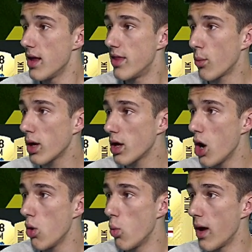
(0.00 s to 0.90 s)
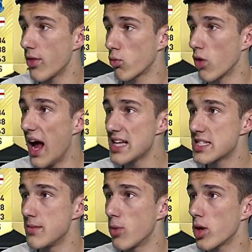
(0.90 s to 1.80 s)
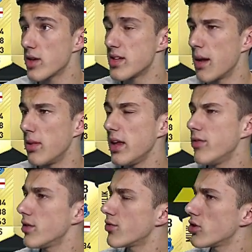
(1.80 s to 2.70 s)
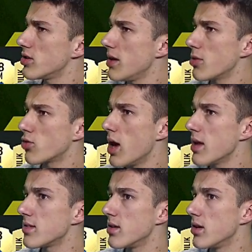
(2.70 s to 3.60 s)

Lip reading: Then we're going to go with Ross Morrison. I believe his first name is Ross.